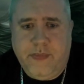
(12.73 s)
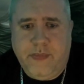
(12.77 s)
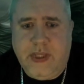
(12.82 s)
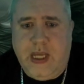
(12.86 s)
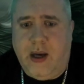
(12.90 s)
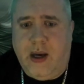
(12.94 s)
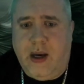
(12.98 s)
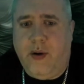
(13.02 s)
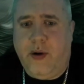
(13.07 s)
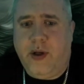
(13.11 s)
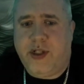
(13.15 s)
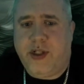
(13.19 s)

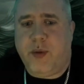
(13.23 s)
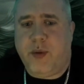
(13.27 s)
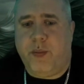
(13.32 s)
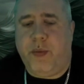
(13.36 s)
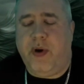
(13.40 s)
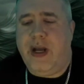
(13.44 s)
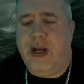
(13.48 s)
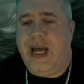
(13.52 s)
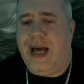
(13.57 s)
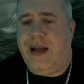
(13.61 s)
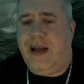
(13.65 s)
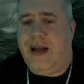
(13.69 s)
Yo, it's your
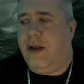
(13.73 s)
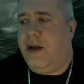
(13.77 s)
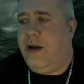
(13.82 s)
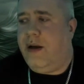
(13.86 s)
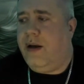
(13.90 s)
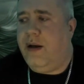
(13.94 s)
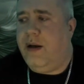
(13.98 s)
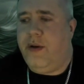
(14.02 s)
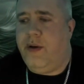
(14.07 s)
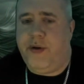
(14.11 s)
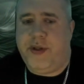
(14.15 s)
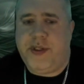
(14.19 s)
boy
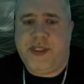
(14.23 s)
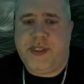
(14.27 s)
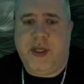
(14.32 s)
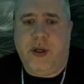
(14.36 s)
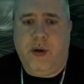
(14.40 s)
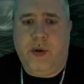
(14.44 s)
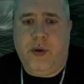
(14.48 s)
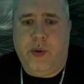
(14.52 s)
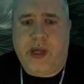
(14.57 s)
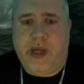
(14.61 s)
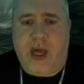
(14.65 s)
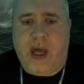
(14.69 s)
Outlaw.
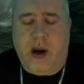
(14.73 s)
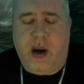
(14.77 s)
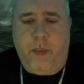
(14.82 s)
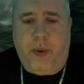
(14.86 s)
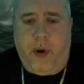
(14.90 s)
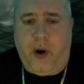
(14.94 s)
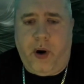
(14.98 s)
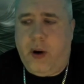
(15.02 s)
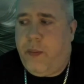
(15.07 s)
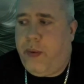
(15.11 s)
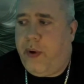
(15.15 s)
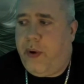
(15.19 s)
So, got a
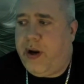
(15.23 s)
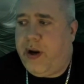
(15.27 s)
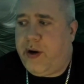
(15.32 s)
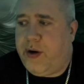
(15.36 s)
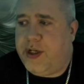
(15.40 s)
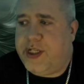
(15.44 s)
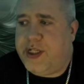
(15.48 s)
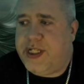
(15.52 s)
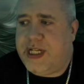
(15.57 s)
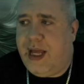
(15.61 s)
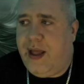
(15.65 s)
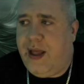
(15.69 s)
bar breaker
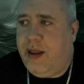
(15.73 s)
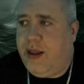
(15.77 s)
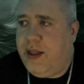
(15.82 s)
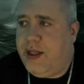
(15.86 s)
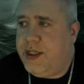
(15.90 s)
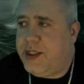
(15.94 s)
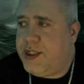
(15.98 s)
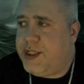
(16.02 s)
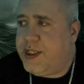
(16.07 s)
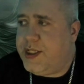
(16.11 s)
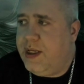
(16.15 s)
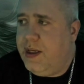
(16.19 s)

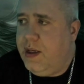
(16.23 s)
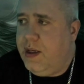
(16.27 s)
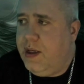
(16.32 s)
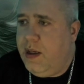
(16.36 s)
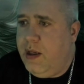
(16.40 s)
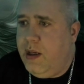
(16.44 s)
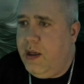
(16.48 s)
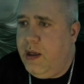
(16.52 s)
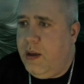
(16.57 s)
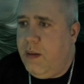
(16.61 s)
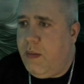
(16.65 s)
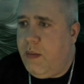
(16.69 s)
challenge.
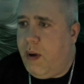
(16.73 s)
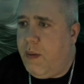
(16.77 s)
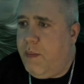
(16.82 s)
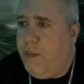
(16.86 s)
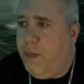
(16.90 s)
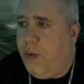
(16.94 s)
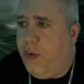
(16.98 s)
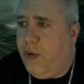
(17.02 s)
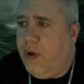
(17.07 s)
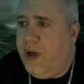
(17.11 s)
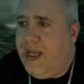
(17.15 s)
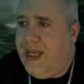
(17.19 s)
My
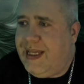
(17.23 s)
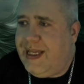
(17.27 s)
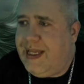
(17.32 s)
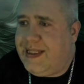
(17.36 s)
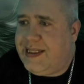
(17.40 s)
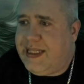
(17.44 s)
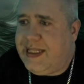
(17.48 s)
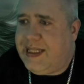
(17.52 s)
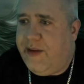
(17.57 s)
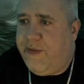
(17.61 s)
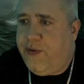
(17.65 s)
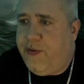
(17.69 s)
boy
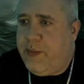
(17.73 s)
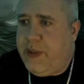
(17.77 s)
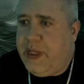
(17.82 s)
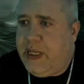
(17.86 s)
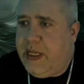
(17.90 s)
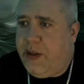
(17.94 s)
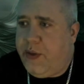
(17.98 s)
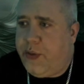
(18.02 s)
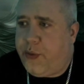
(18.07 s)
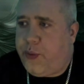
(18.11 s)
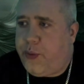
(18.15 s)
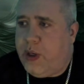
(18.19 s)
has given
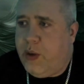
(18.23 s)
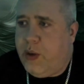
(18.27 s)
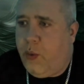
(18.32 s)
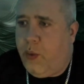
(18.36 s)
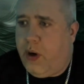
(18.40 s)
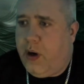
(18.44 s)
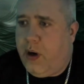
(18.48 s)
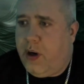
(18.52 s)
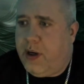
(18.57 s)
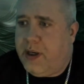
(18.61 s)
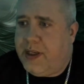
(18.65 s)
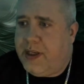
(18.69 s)
me three
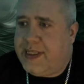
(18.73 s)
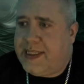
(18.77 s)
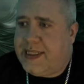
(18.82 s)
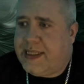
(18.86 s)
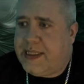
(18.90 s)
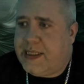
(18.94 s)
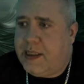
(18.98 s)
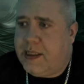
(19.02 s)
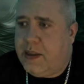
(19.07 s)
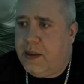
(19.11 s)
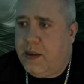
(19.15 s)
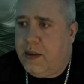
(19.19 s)

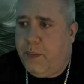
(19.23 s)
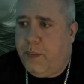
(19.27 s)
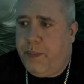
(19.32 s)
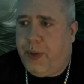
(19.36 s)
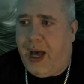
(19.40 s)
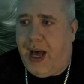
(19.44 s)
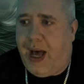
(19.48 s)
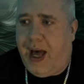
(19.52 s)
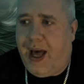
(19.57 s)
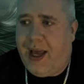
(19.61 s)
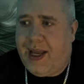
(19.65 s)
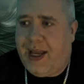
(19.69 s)
words:
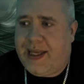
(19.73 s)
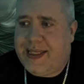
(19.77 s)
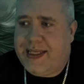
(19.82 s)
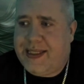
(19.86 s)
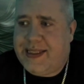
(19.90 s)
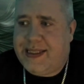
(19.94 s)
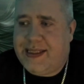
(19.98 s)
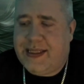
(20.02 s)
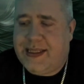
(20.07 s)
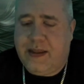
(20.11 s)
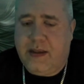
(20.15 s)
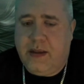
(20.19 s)

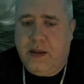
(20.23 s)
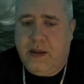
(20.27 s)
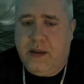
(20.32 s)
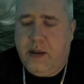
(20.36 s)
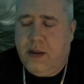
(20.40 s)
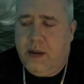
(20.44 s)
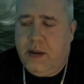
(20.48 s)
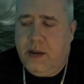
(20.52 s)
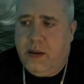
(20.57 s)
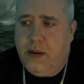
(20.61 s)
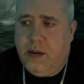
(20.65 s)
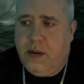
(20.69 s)
pox,
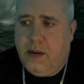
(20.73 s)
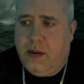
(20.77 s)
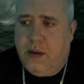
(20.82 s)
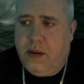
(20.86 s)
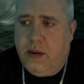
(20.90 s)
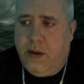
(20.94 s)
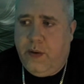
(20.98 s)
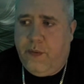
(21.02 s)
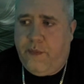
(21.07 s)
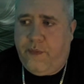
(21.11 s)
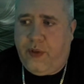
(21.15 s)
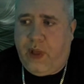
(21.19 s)

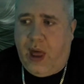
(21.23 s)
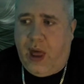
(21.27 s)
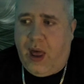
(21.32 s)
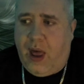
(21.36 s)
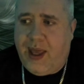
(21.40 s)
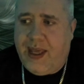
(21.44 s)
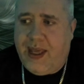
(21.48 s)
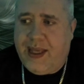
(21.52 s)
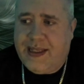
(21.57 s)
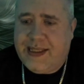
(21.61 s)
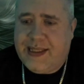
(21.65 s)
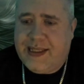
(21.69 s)

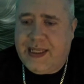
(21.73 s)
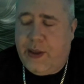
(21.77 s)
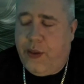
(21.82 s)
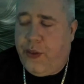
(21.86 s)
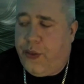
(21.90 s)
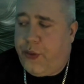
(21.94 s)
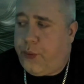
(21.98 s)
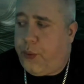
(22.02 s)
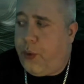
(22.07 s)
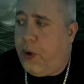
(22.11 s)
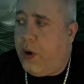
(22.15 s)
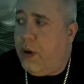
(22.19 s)
flies,
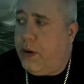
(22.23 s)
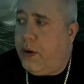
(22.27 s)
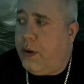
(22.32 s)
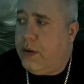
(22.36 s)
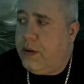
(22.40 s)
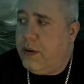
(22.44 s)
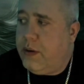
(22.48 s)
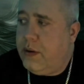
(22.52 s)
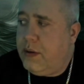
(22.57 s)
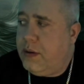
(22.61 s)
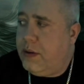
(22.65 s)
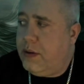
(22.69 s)
and throne.
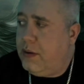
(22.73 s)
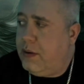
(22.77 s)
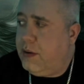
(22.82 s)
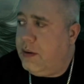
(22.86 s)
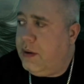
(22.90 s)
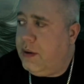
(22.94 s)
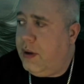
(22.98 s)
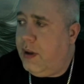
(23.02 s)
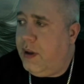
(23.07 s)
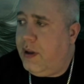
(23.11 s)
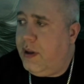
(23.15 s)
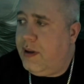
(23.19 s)

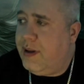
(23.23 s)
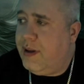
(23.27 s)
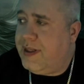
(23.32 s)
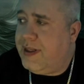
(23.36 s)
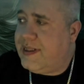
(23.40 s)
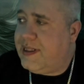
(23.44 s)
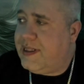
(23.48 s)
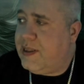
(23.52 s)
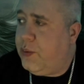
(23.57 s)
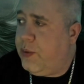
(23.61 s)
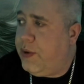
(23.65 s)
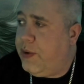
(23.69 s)
All right,
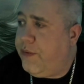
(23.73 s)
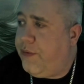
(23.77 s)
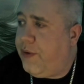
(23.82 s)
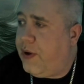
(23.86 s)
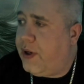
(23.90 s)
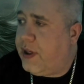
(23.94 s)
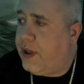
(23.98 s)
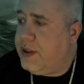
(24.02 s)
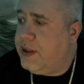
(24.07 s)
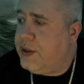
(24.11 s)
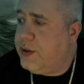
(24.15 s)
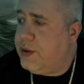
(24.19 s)
let's see what we
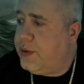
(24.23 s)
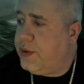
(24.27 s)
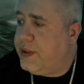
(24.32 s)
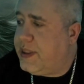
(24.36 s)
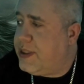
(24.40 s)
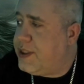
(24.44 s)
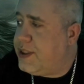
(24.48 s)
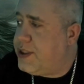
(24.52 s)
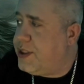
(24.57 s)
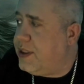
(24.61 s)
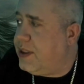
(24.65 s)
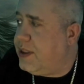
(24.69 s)
fucking do with
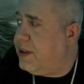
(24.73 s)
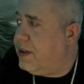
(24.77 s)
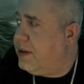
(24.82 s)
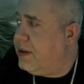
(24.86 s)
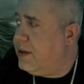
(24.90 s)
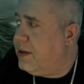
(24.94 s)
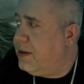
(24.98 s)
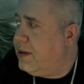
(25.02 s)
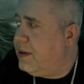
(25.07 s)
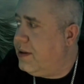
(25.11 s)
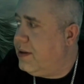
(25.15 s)
this shit.